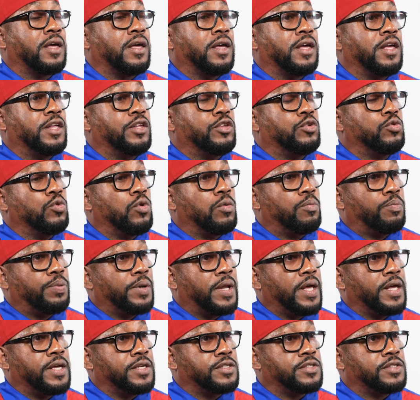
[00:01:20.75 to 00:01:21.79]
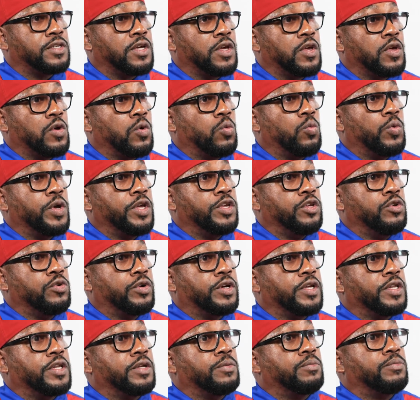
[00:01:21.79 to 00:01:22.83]
into a place where you
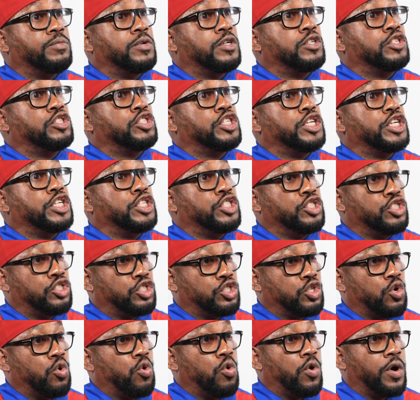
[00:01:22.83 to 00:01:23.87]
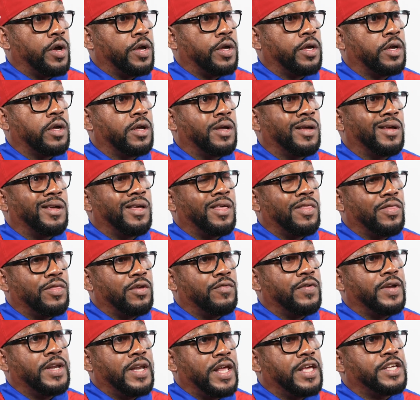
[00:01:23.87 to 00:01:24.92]
can enjoy the
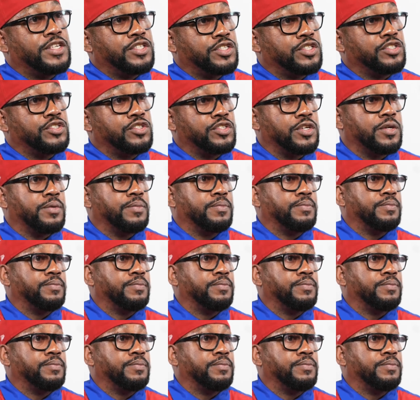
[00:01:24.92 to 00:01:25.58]
relationship.